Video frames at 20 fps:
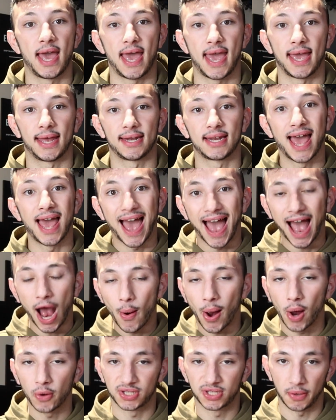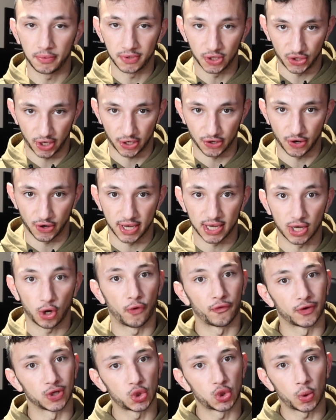and how I was able to generate
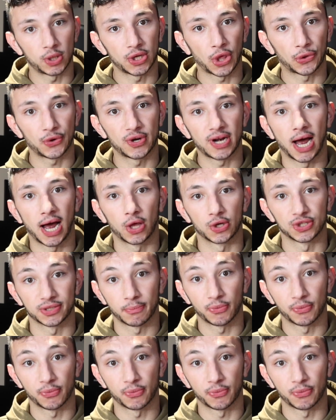over $23